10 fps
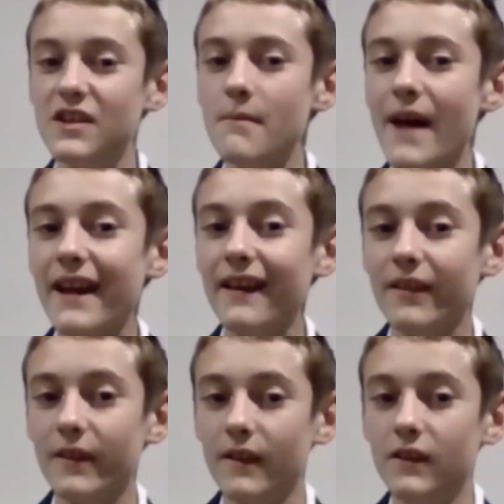you
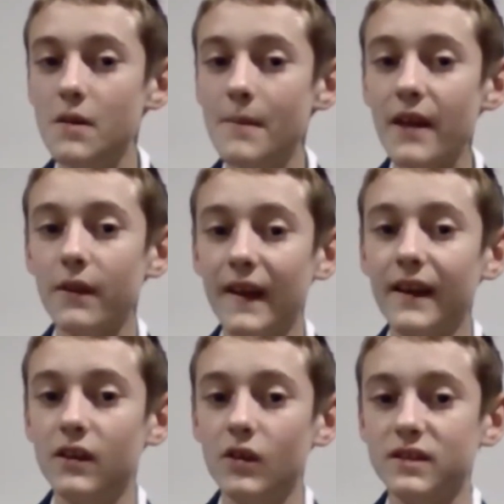may
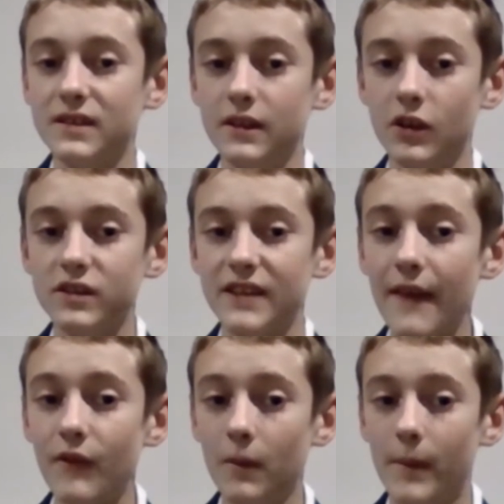think you're
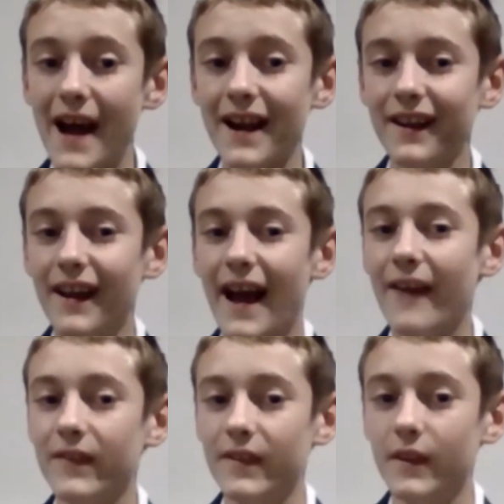safe at back
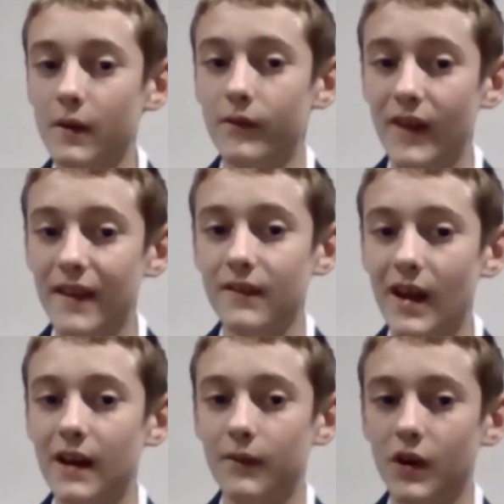and the defensive
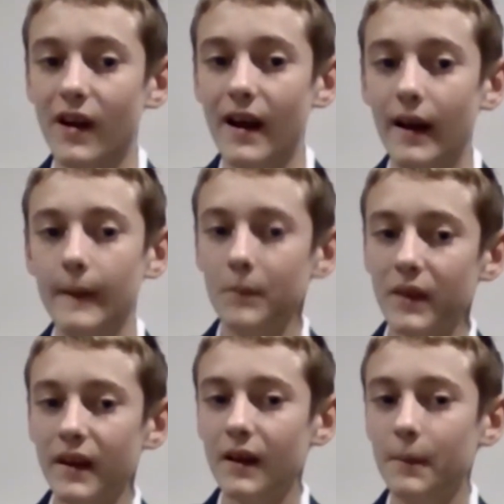end of the ground,
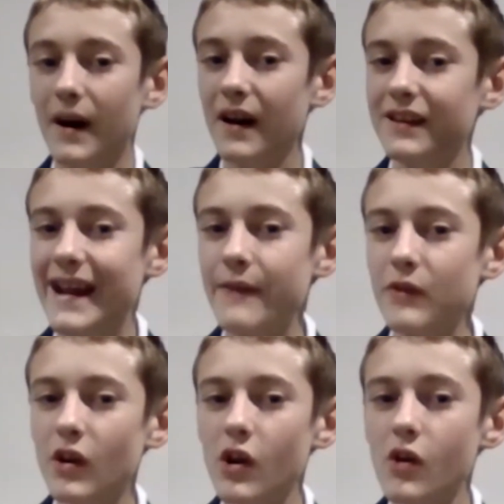but you never
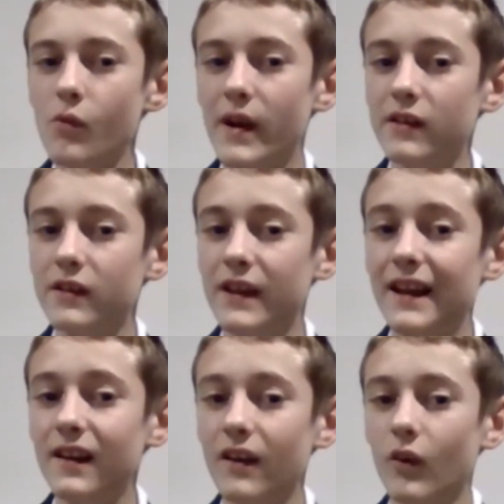know when you're
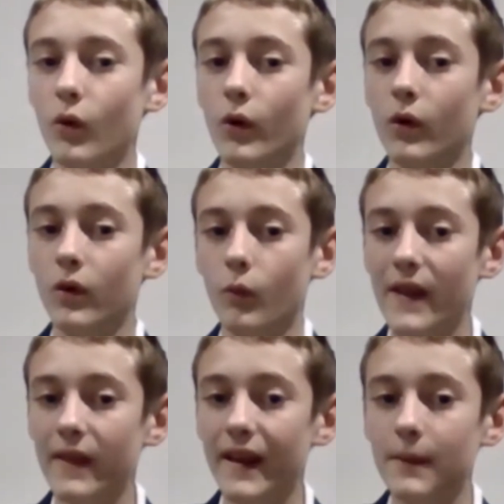needed or
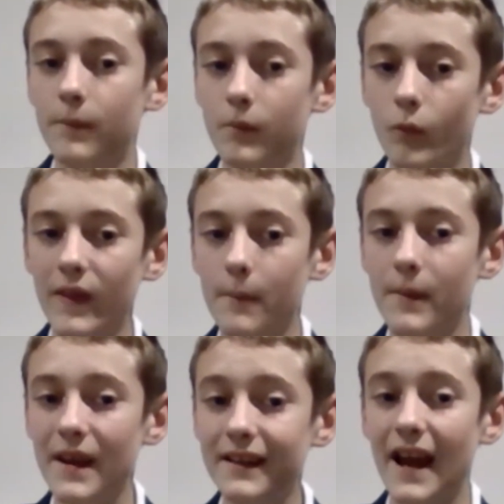when the
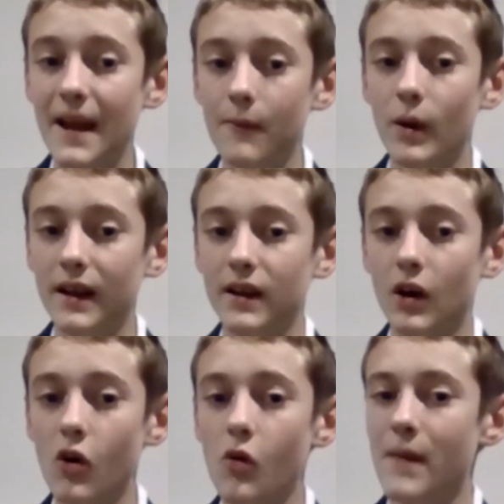big game winning
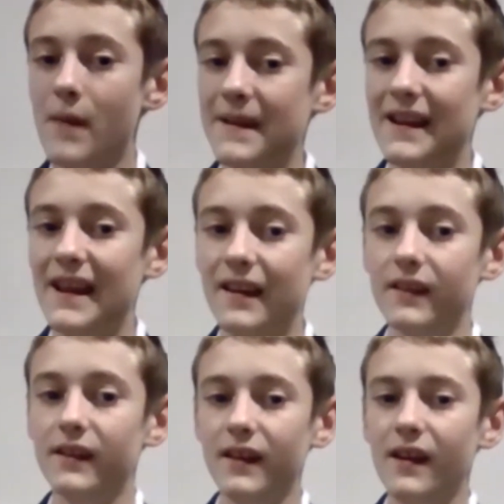goal may be needed,